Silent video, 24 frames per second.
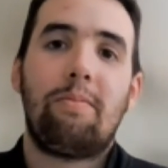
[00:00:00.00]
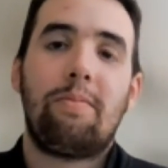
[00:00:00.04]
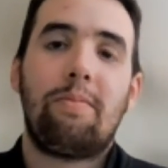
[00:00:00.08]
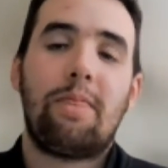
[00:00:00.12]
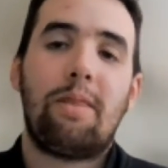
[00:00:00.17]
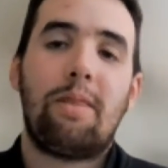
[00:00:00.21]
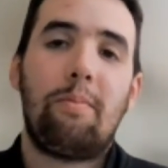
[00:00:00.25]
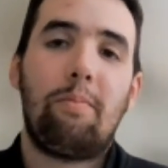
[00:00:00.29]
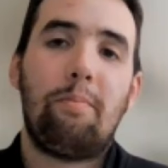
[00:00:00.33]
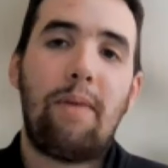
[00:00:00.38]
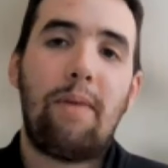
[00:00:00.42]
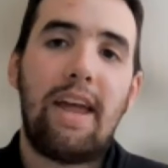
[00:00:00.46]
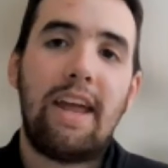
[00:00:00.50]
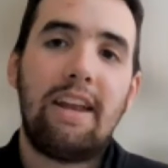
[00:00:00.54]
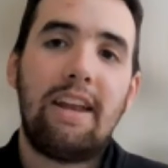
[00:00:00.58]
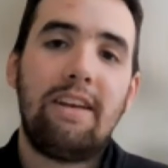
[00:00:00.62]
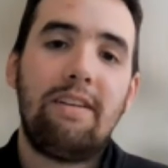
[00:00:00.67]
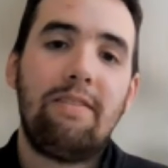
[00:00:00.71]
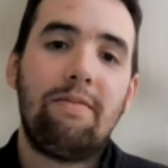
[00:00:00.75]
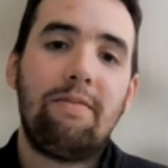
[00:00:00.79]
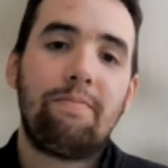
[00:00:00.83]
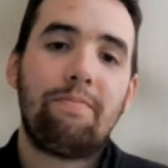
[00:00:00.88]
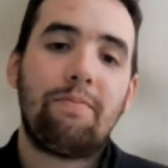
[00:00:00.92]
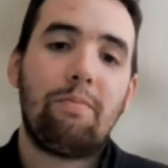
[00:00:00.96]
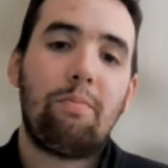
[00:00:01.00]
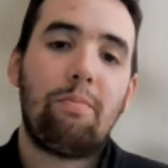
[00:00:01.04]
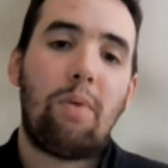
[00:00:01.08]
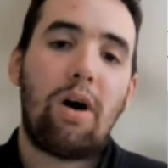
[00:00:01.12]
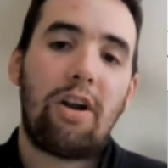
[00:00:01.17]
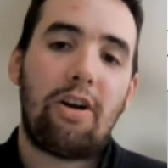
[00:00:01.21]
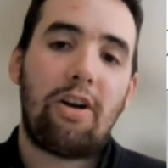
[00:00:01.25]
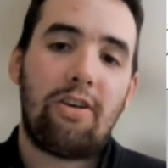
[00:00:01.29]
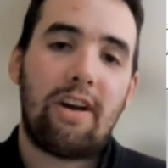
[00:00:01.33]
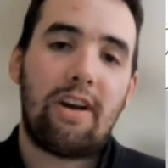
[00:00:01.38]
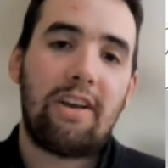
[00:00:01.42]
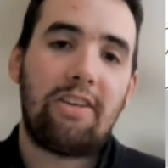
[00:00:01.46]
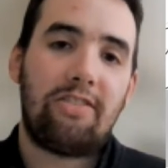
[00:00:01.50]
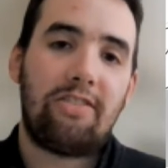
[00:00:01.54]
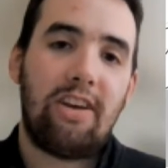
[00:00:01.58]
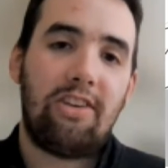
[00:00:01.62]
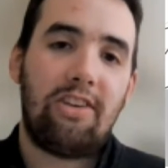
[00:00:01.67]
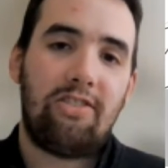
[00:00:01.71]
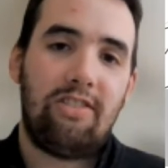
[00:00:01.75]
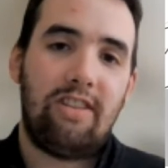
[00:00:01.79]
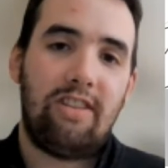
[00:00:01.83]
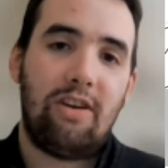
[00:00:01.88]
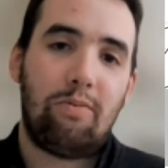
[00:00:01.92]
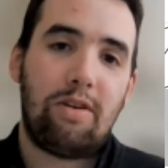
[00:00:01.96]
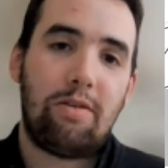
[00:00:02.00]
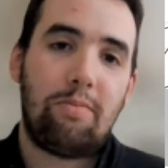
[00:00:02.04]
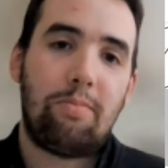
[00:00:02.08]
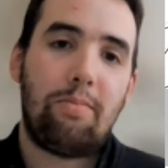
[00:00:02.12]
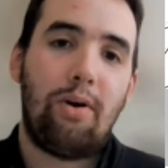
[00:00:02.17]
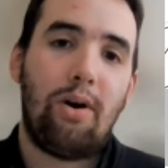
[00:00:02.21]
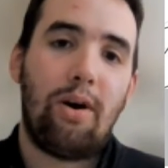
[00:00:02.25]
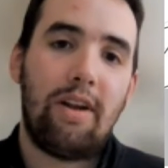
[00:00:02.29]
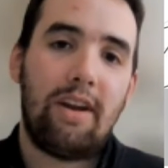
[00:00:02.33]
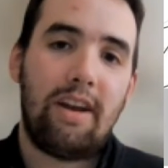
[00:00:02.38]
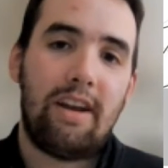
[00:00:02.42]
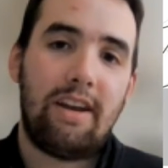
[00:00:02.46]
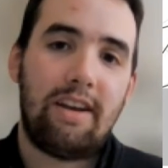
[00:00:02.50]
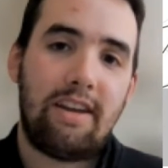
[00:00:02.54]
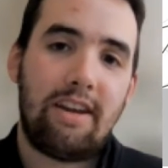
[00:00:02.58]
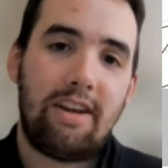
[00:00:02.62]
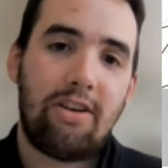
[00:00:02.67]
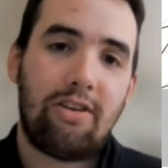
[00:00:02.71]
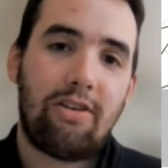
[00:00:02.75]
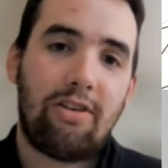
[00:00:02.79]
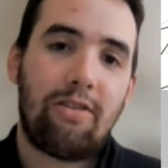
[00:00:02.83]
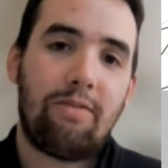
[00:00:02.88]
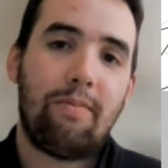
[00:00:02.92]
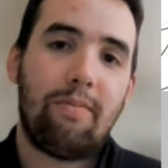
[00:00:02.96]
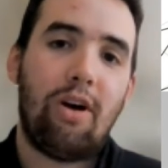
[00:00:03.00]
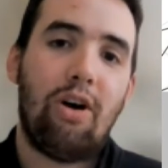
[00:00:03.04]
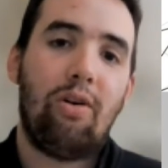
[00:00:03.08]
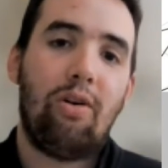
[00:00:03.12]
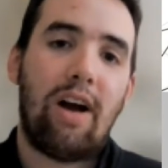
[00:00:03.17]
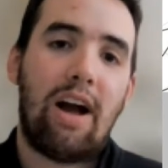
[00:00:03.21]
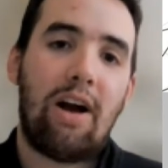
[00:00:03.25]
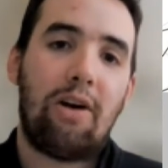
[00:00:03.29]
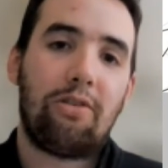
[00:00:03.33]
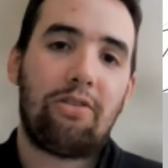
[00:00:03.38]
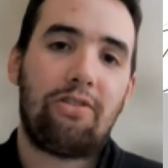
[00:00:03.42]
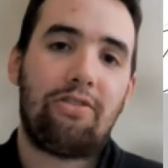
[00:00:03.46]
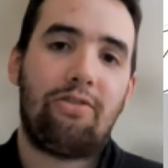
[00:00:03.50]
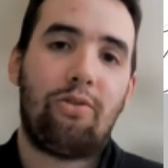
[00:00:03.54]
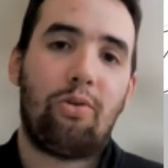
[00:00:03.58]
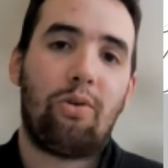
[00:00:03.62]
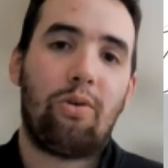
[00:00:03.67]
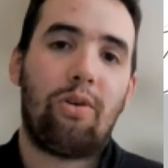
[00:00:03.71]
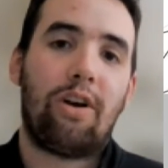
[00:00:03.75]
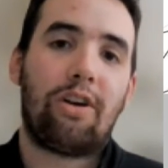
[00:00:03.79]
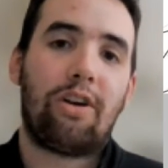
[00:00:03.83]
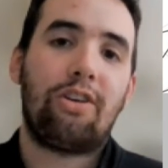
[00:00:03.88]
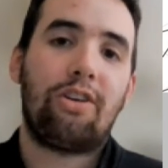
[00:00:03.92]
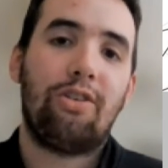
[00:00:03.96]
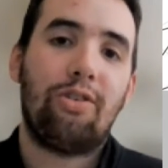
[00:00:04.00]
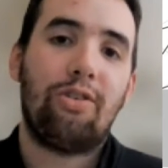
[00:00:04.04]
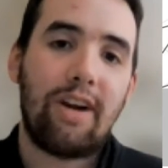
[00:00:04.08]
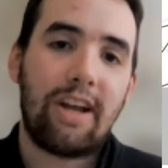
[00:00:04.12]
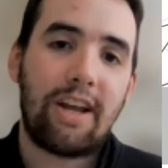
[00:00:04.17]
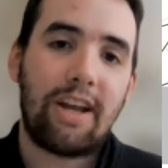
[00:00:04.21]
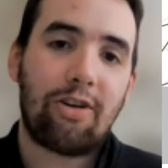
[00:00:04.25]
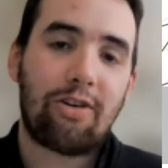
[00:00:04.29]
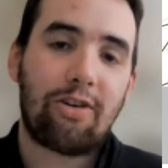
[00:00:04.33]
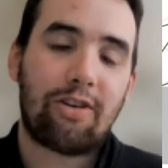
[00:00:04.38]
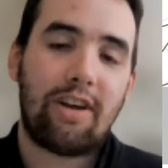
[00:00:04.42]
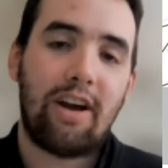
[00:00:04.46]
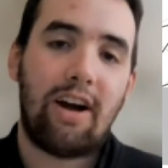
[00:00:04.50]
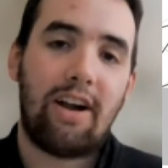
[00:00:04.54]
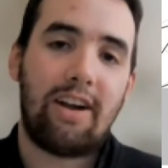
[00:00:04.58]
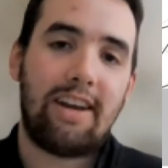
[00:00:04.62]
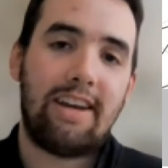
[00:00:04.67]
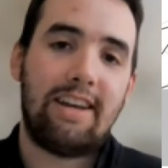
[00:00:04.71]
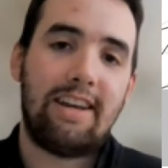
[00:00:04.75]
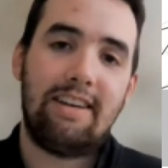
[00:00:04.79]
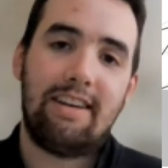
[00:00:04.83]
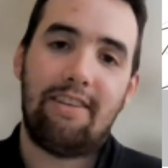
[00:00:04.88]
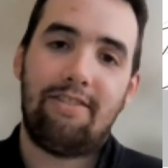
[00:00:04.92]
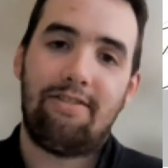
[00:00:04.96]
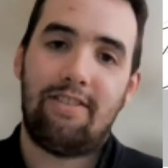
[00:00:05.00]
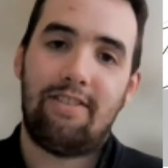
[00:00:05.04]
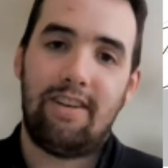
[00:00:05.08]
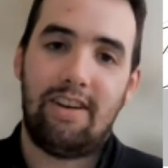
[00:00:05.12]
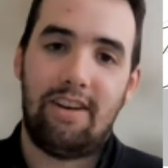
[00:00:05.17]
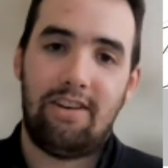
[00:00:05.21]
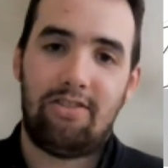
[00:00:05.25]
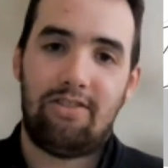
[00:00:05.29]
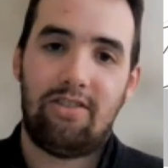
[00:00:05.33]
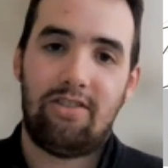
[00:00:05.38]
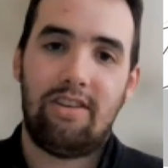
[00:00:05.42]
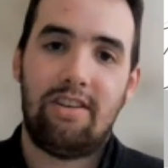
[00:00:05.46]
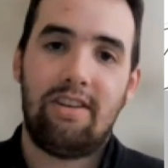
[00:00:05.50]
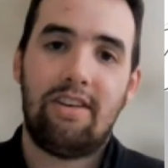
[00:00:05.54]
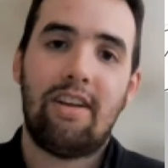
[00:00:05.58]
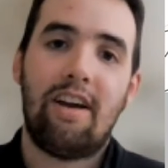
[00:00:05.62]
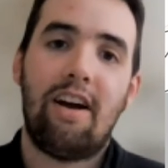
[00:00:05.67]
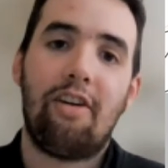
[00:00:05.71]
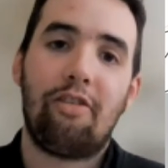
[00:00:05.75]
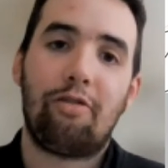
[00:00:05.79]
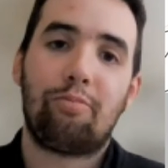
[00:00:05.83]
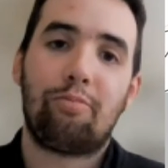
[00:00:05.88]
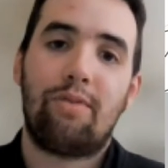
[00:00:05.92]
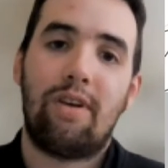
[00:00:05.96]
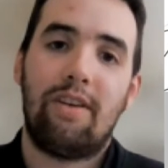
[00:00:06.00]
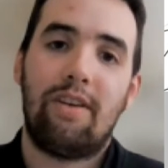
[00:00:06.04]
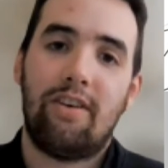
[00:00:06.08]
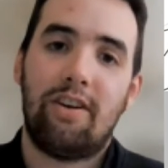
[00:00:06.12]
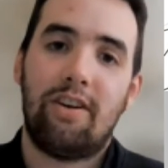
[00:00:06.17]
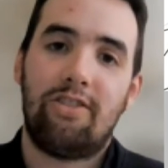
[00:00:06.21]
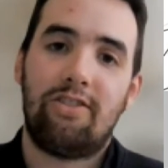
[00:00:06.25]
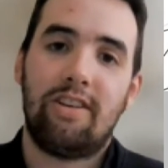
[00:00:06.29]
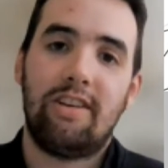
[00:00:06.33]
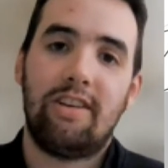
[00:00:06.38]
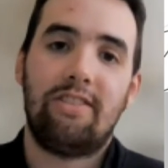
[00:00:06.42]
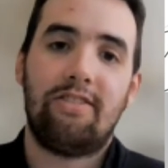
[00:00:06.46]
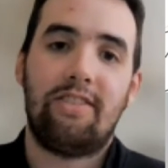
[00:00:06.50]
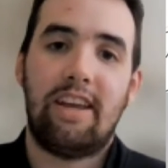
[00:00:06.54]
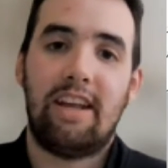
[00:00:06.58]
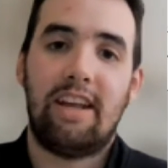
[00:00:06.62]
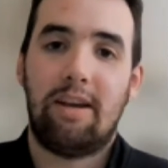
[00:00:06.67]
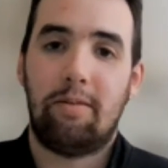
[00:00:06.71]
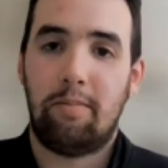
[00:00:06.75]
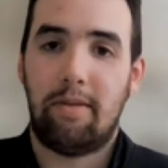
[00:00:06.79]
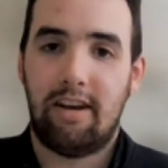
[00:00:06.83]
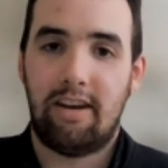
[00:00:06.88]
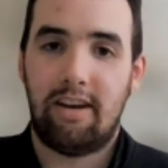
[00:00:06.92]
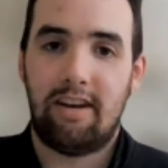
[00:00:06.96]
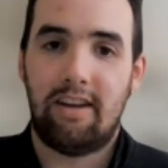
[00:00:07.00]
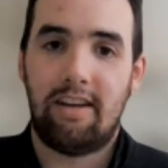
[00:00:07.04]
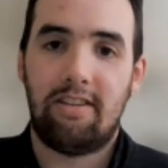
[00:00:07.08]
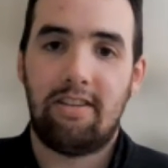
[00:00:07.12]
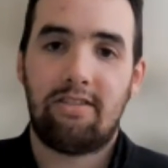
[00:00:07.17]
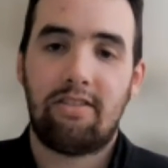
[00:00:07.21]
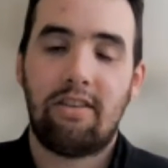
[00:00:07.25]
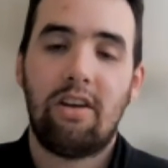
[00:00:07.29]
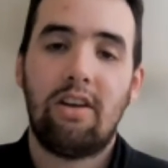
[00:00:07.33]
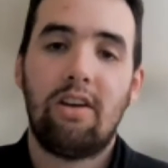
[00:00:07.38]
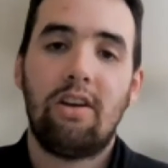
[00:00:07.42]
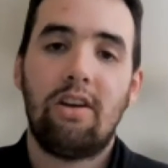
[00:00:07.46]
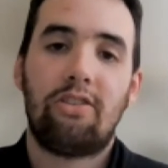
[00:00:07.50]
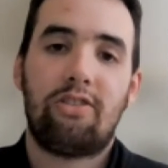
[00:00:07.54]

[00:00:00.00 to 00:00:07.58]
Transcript: The main modernization that we put in here allows for a clear-cutting definition of privileges and immunities.